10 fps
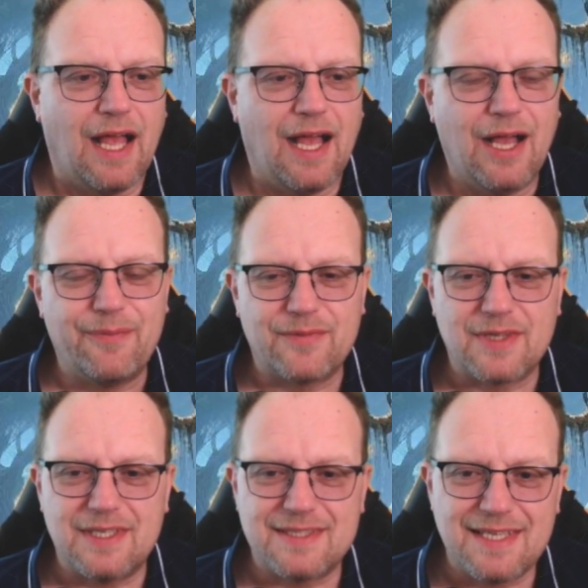Um,
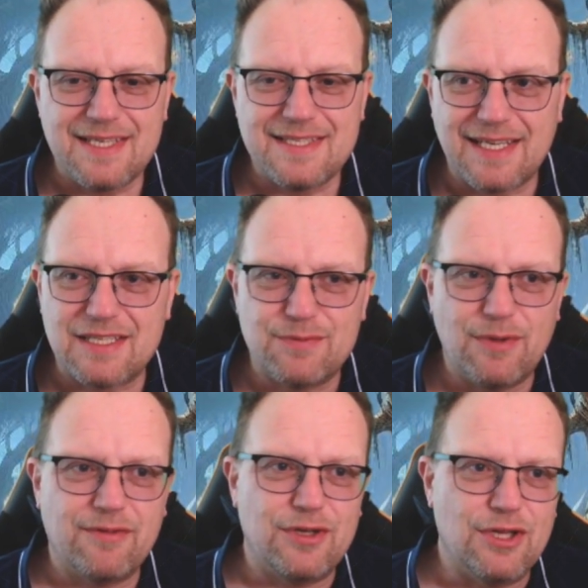today's deck is a
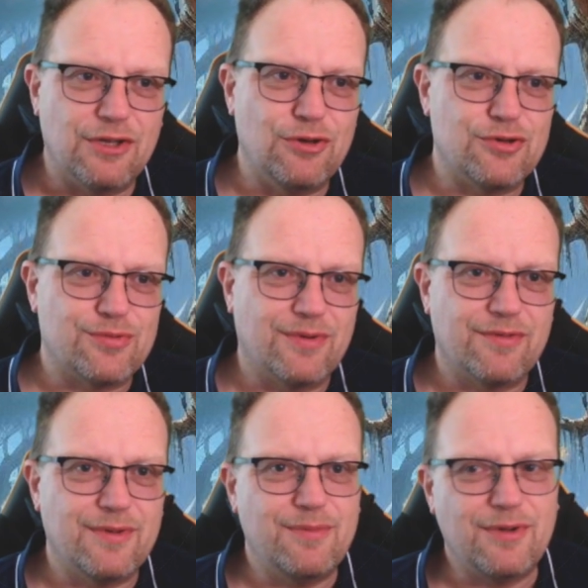bit of an unusual one
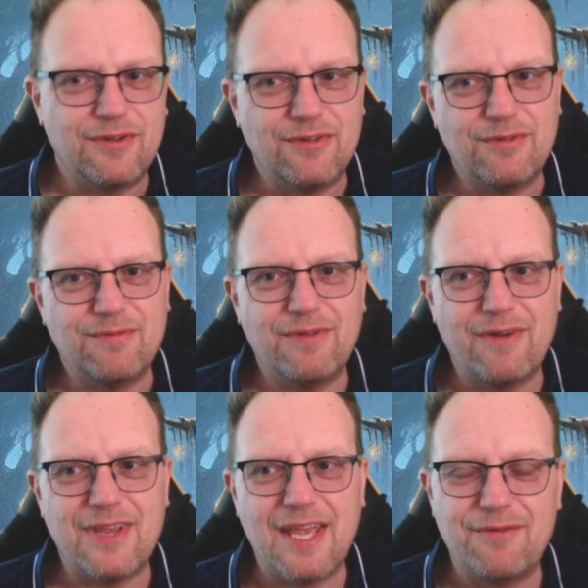for me because it's
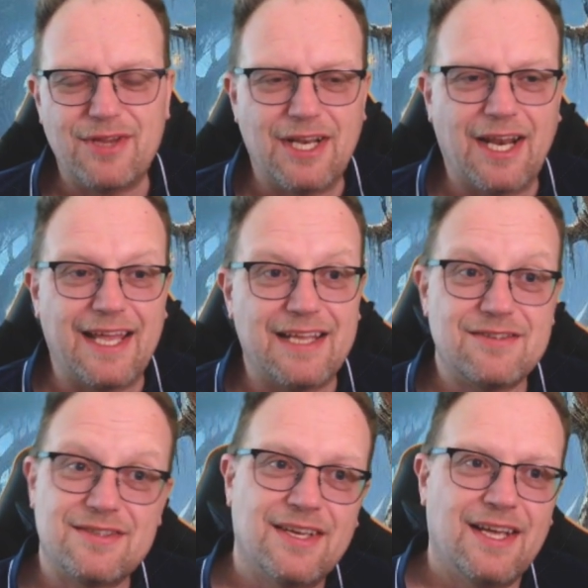very heavy in
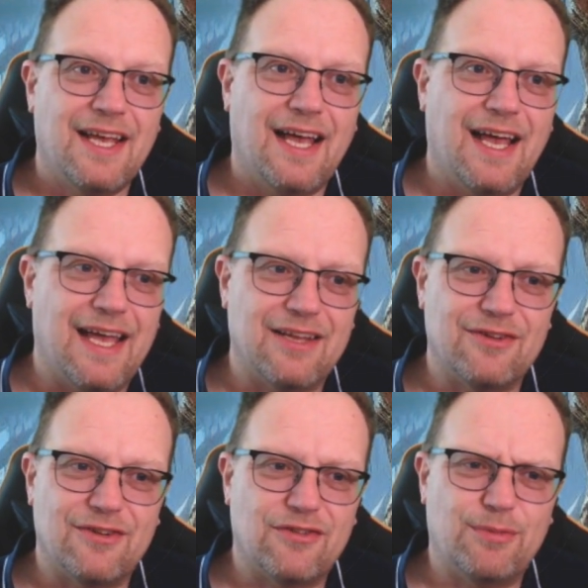lands
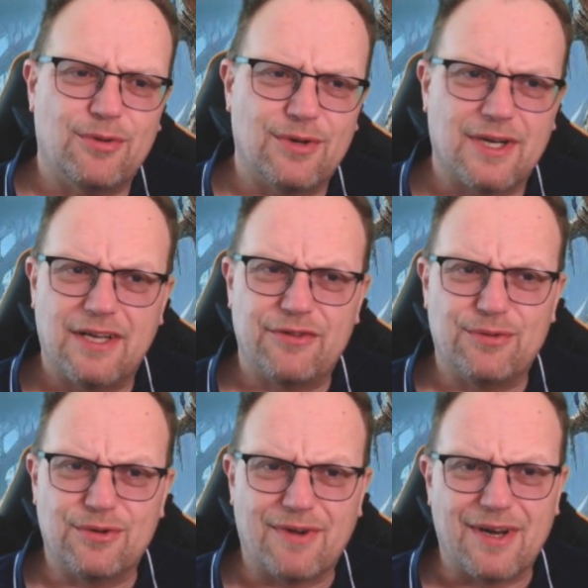and the support cards are
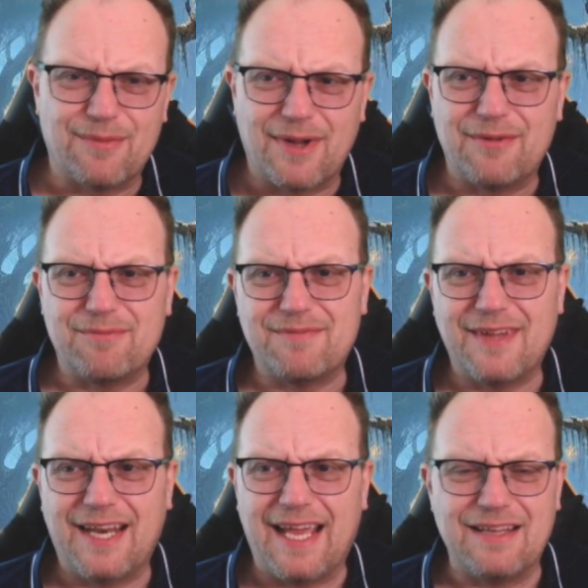all around about
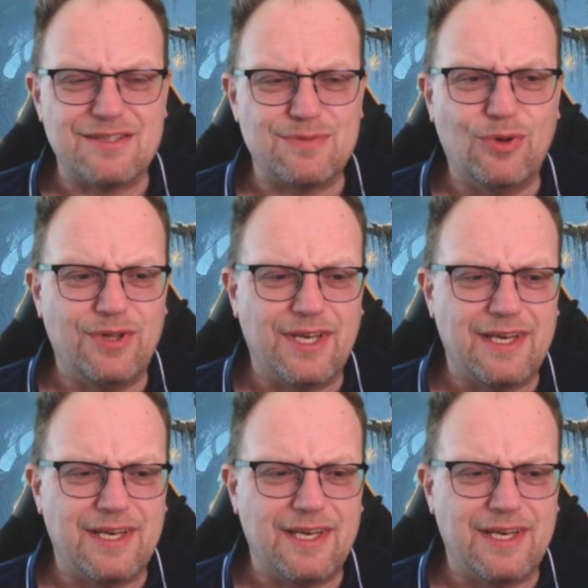the lands more than